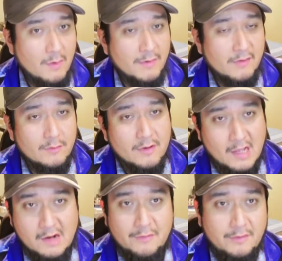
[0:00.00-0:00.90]
Everybody's doing
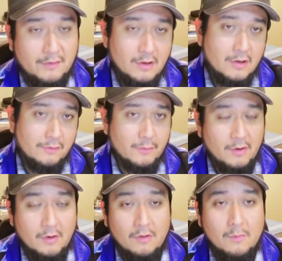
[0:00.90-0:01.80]
conference calls from
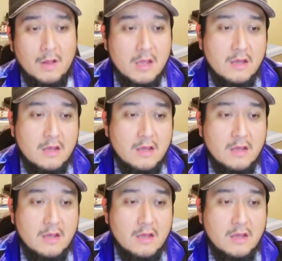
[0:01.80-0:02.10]
home.